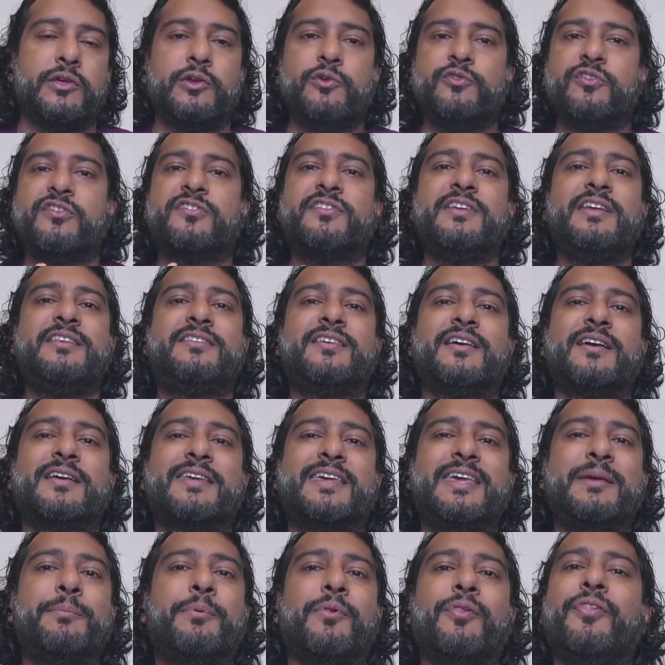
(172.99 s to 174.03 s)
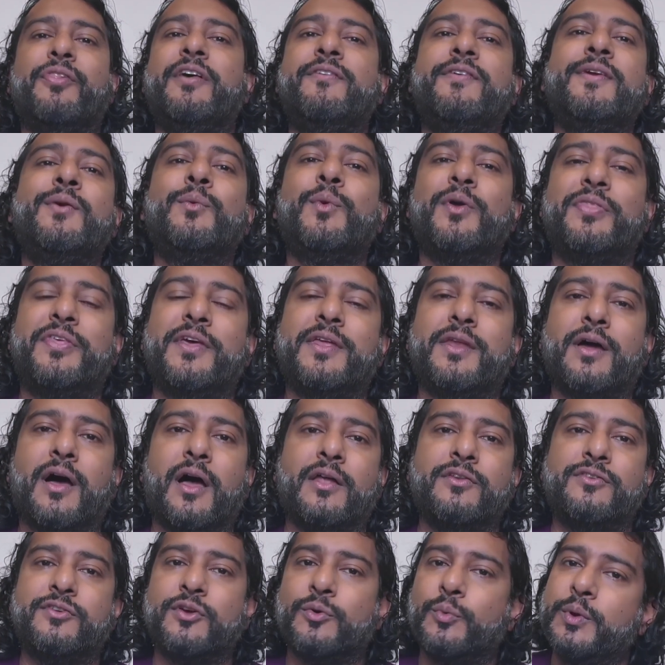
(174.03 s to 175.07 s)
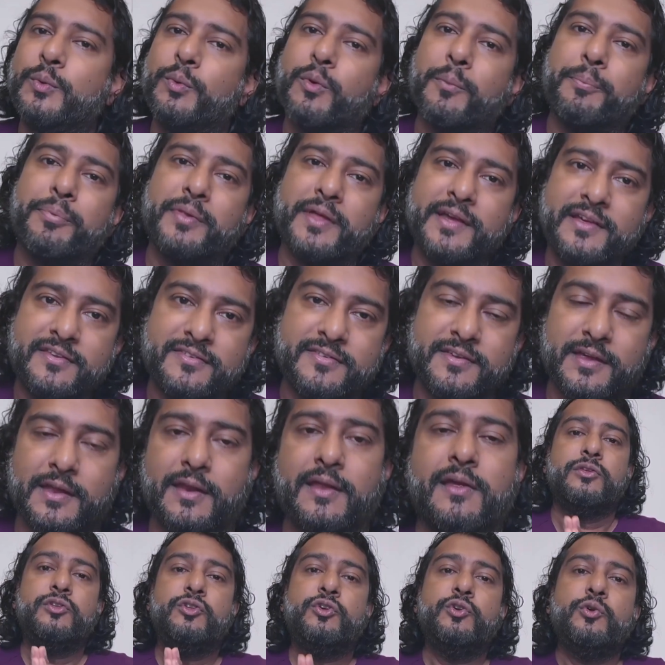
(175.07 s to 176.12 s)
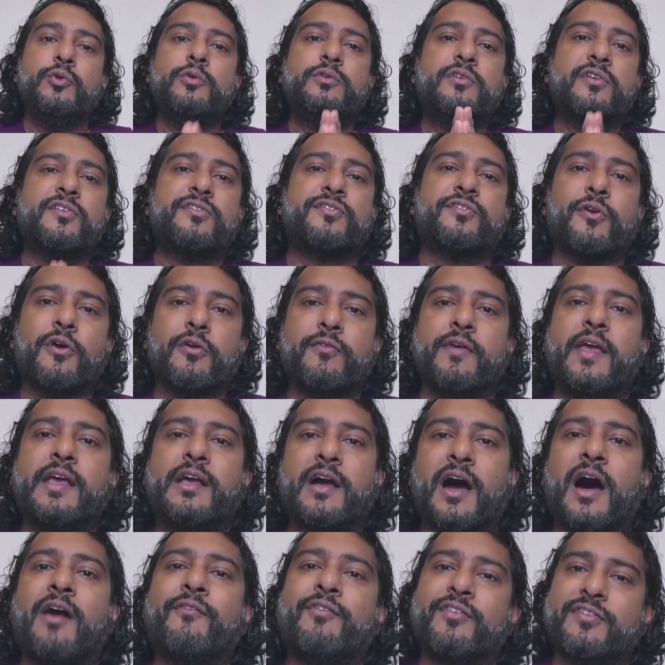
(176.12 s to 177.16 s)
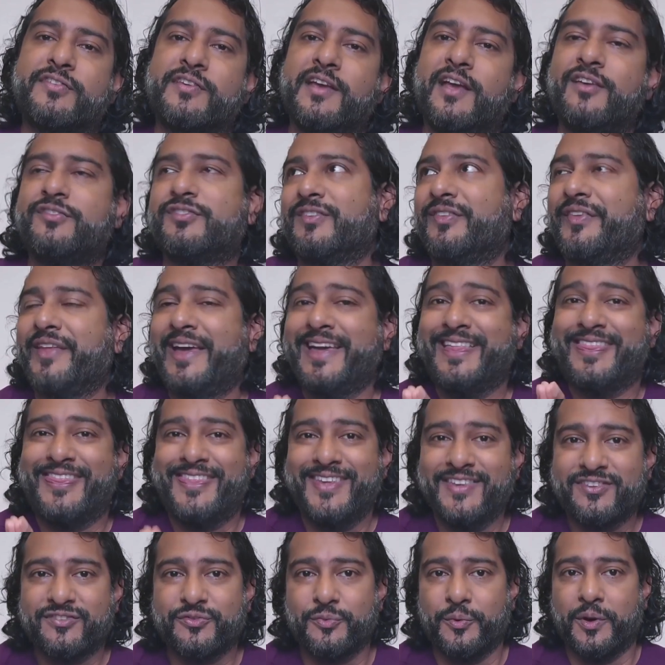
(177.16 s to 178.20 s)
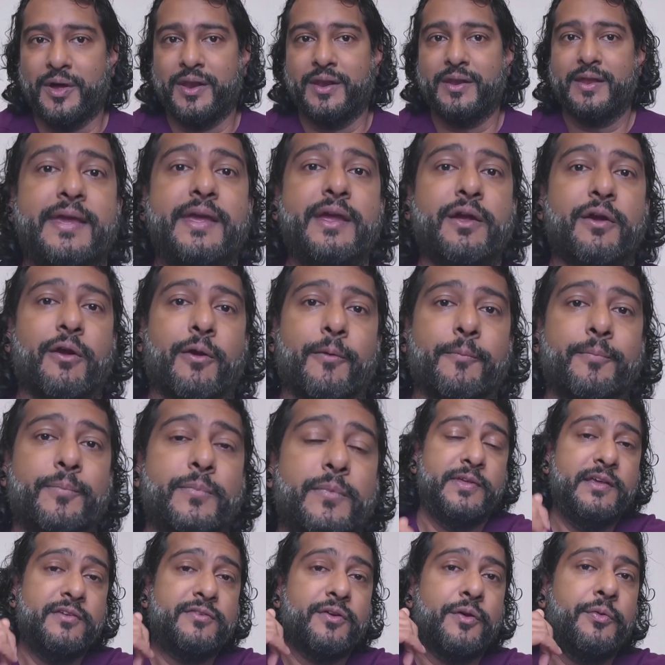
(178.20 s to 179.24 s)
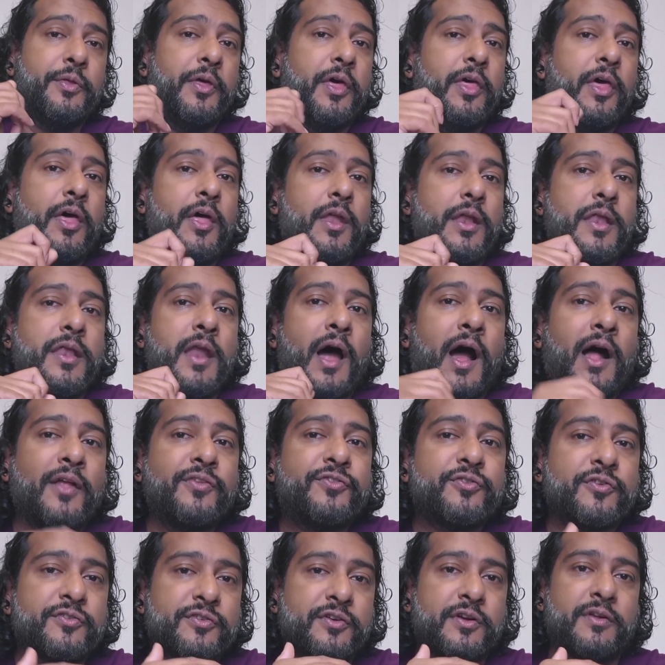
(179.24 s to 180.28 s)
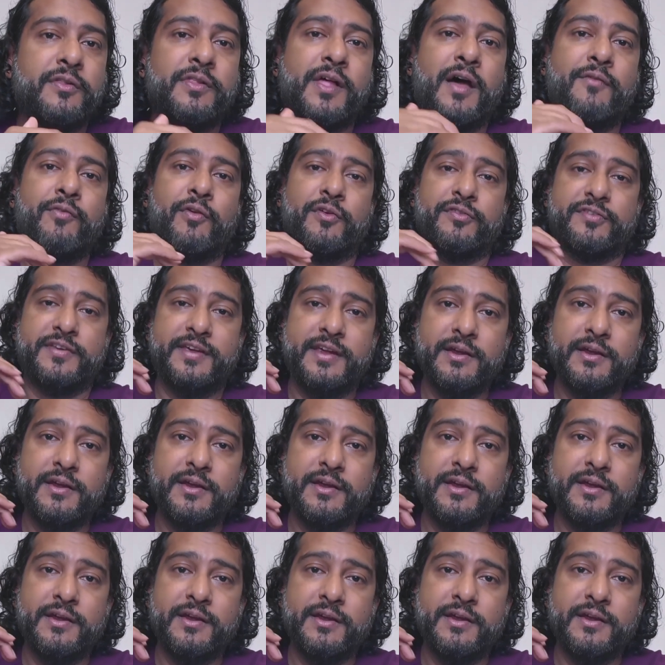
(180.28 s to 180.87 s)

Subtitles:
You just need to keep living with it until we replace it. You deserve a conversation like this one. Here, these are the non-surgical levers.